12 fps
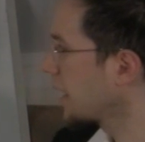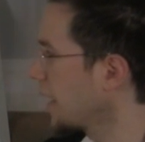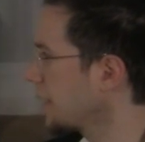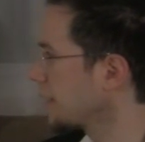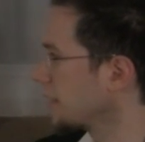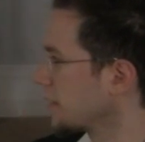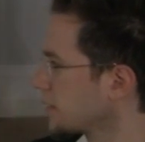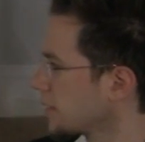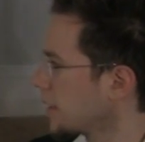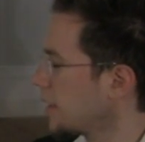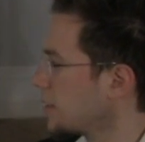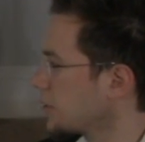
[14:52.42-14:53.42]

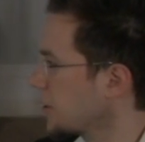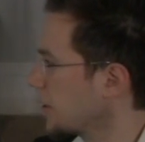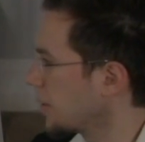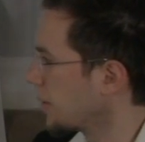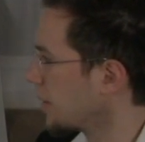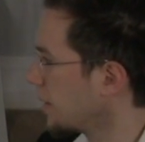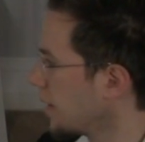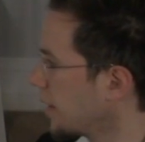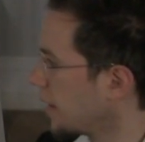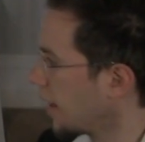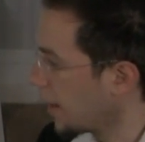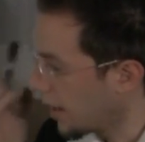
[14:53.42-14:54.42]
scales. So
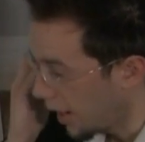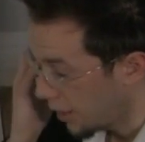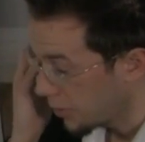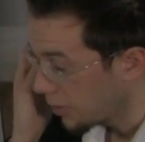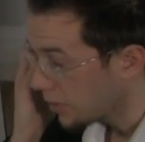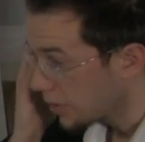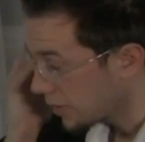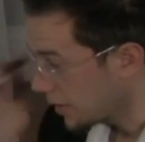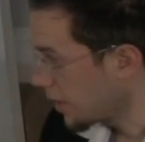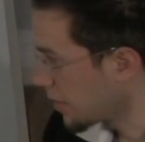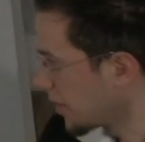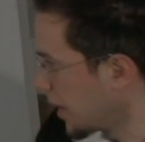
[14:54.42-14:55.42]
I wrote out the
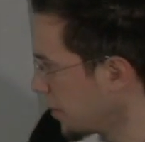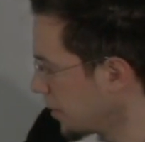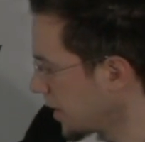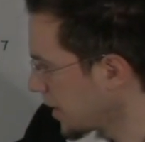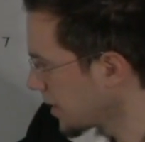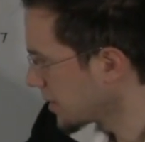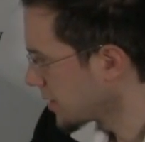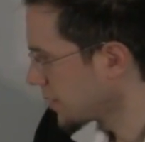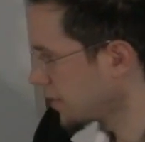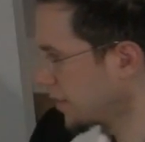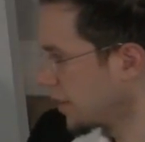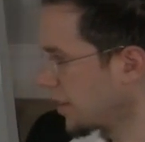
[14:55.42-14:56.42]
letter name
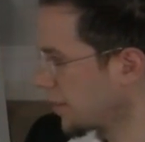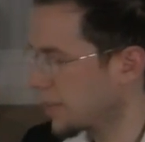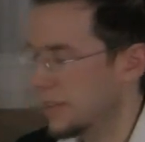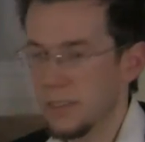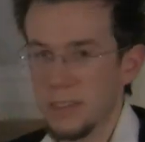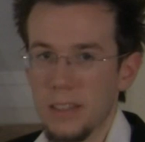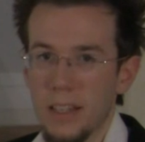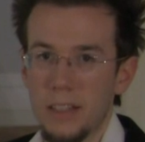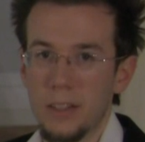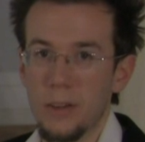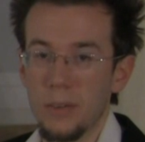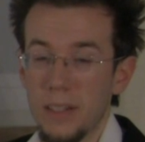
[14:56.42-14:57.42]
because, this isn't like
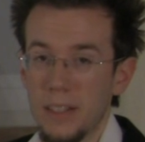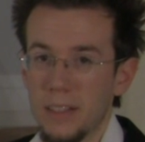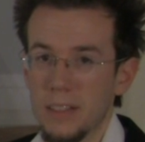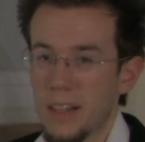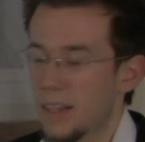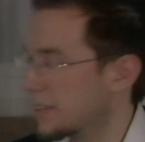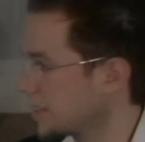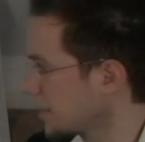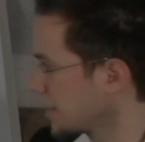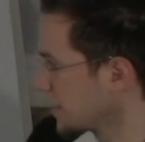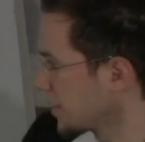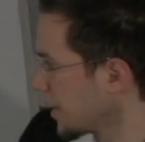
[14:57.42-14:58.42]
note reading class,
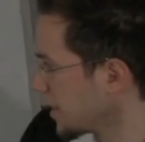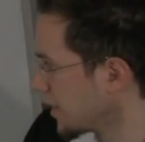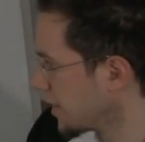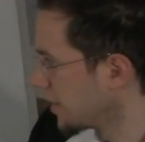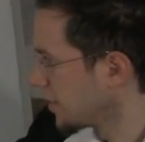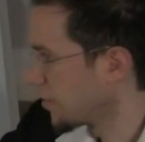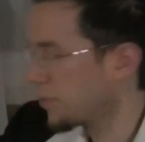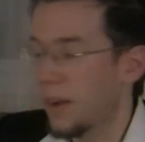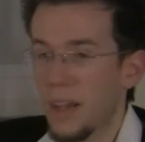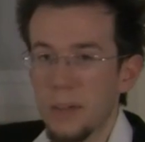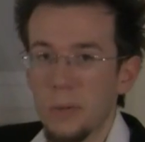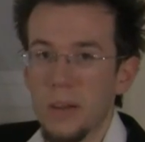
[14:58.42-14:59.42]
this is
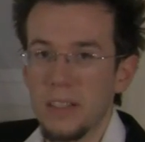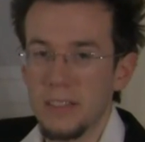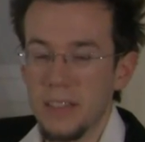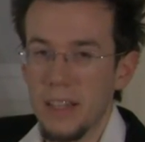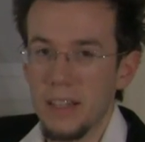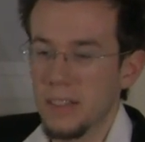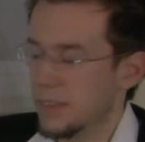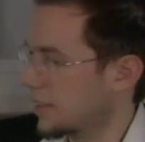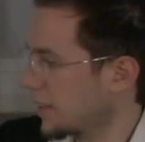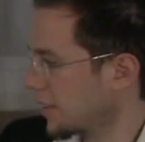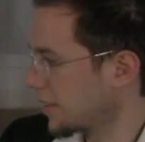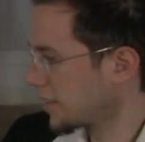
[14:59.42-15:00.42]
find what scale is
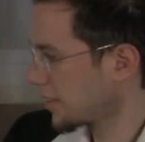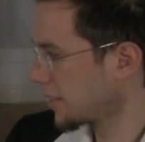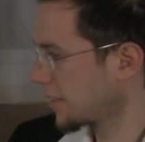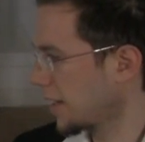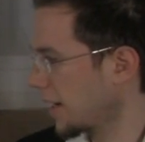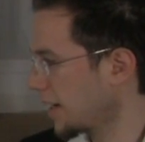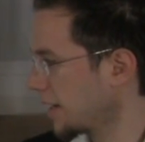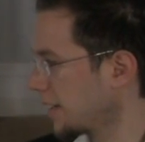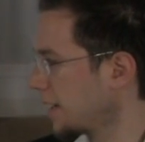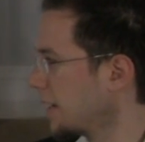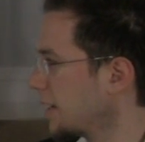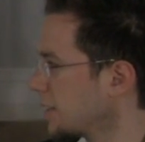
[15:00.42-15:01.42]
this,
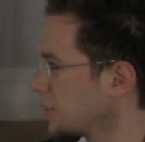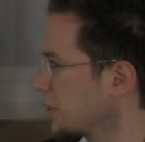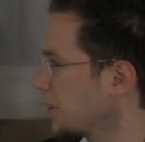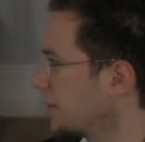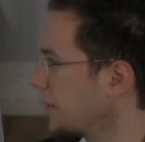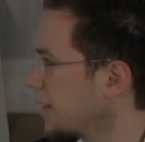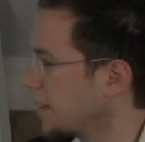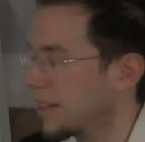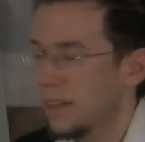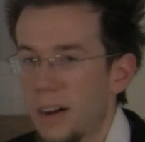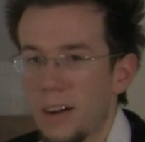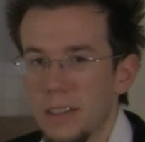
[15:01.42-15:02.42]
okay? So
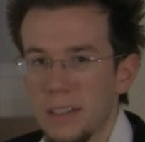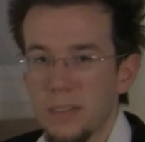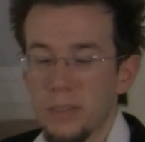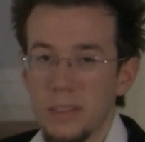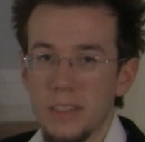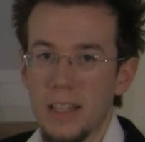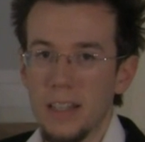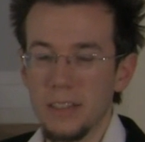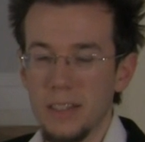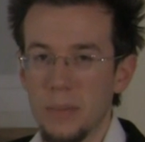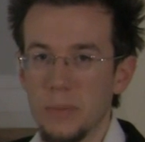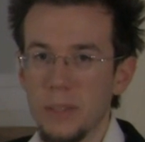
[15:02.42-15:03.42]
all the different scale
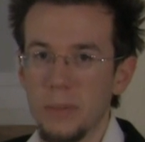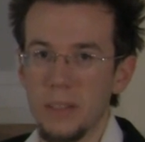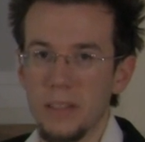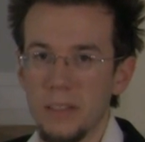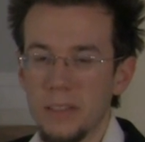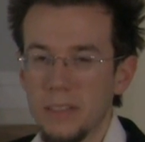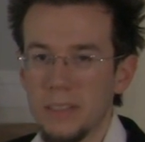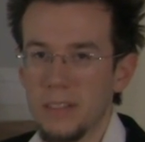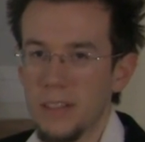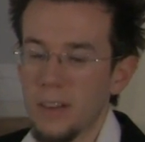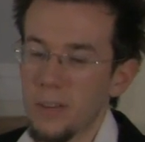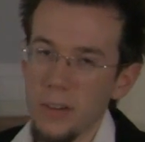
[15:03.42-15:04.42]
types that we learned
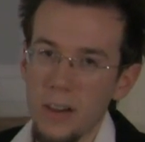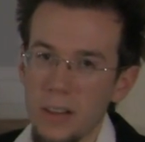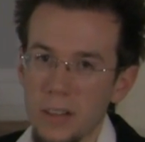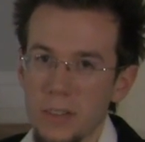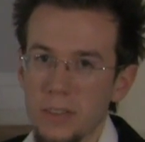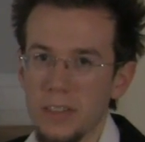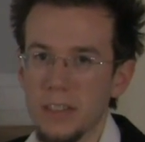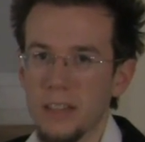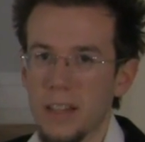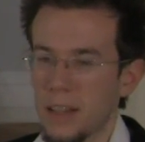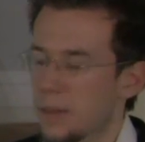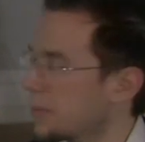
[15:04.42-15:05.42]
all over the
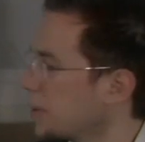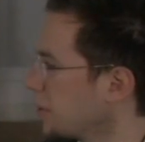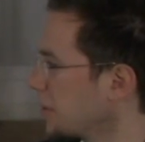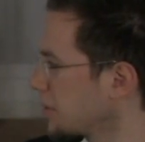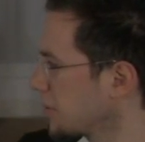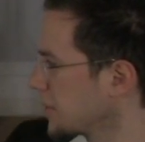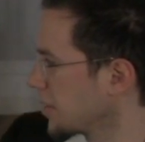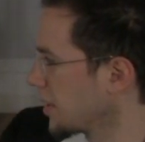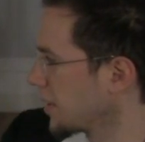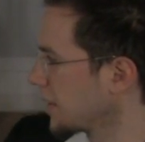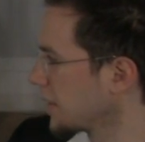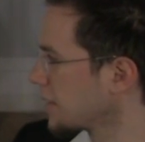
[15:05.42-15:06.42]
time, which ones
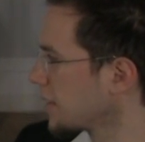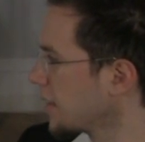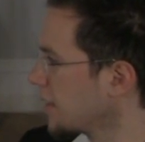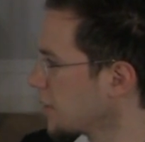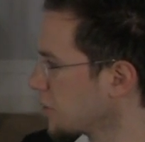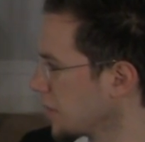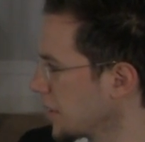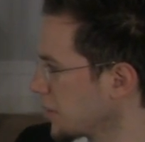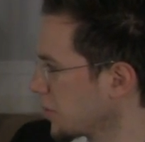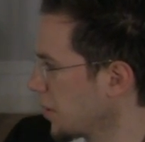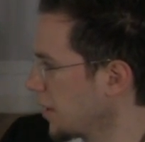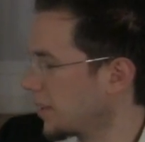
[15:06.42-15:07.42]
are these? So
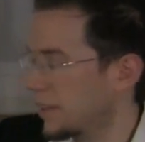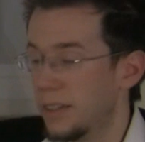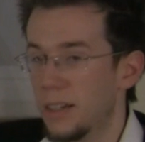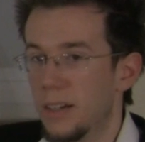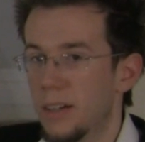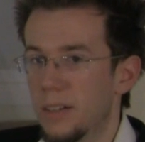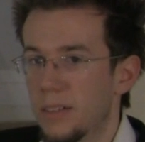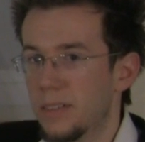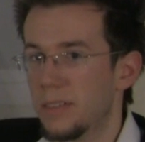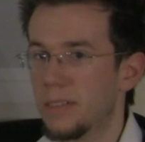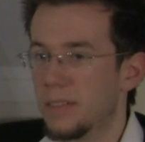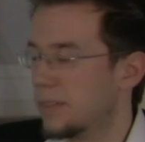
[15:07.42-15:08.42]
this one, you know,
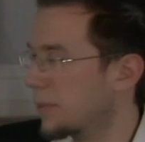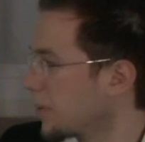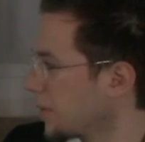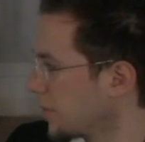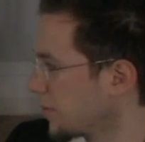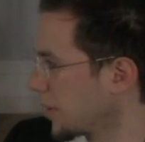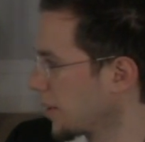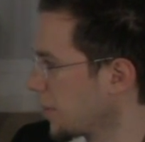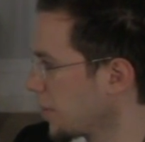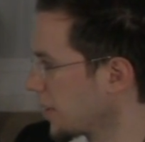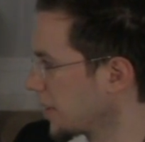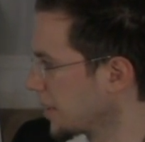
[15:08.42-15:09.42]
figure
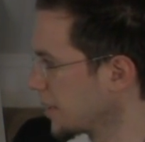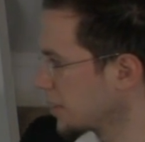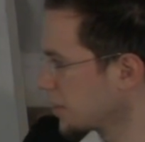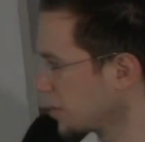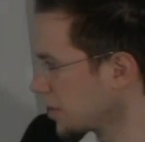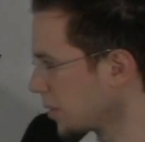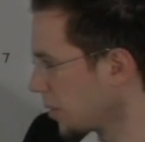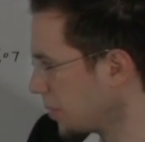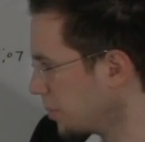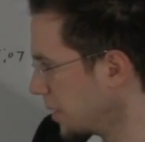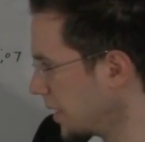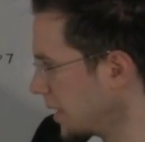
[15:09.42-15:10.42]
out what it is. So it's
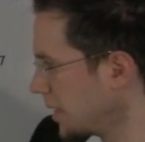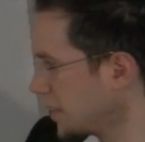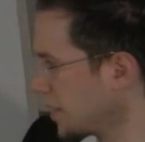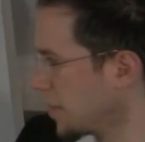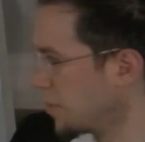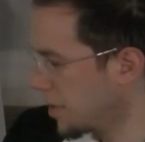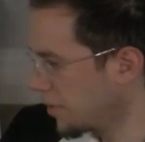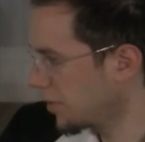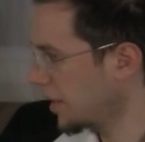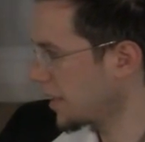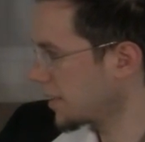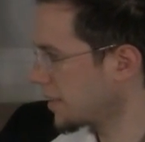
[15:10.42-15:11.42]
going B, B
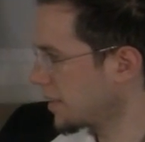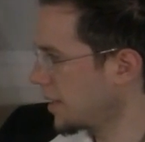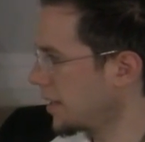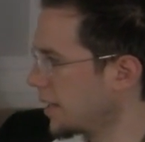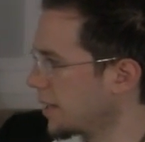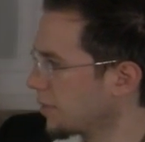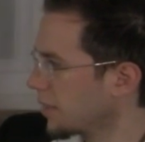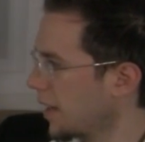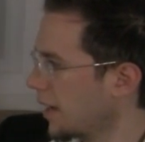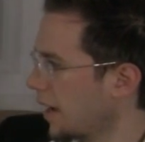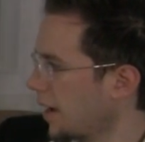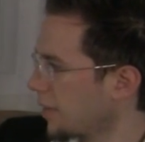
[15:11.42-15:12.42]
flat, C, E
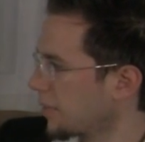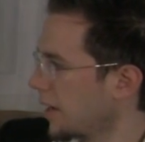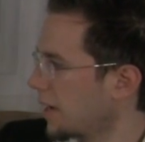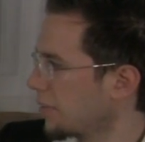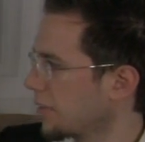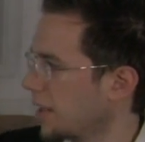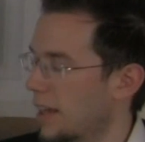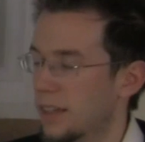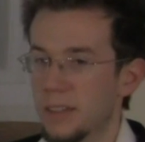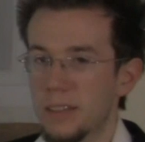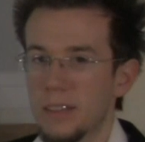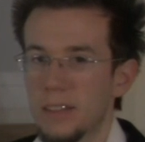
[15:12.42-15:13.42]
flat, F, A
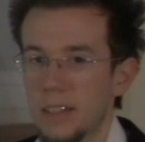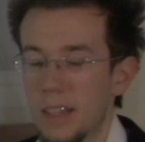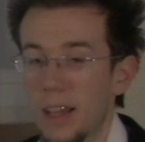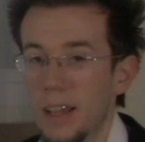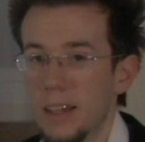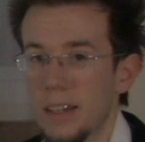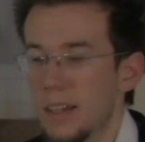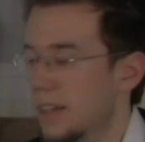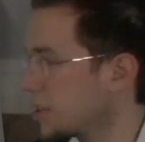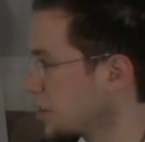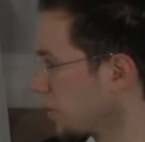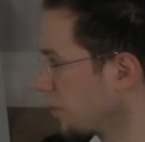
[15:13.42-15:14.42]
flat, okay?
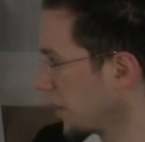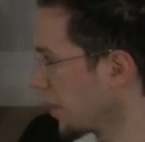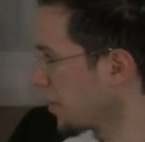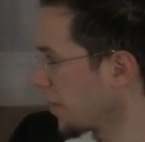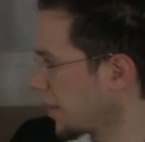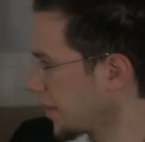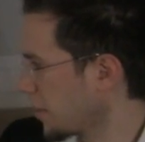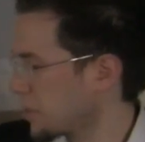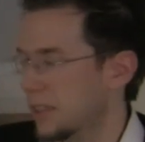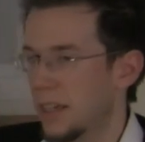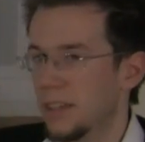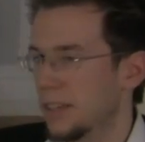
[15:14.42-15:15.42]
So figure out what type
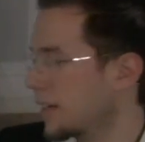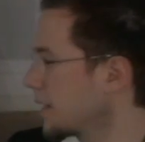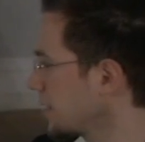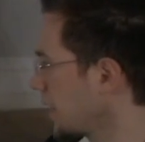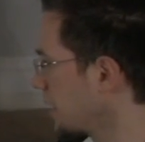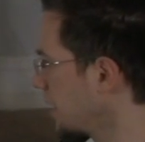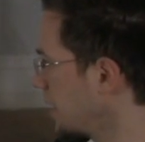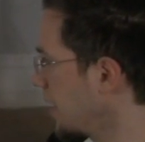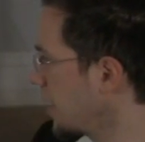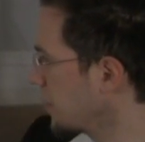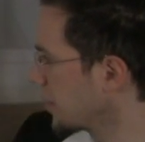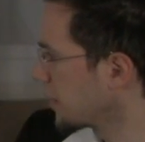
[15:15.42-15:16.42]
of scale that is and then
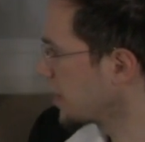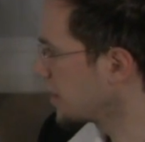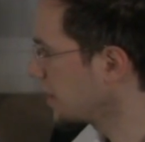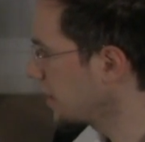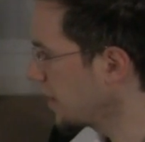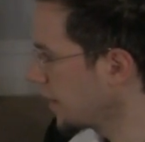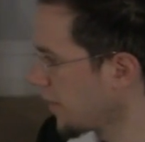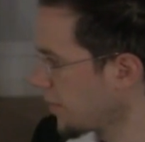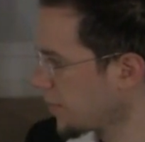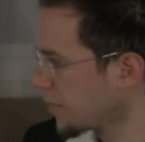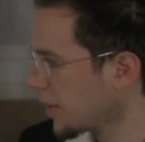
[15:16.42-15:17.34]
name it right here.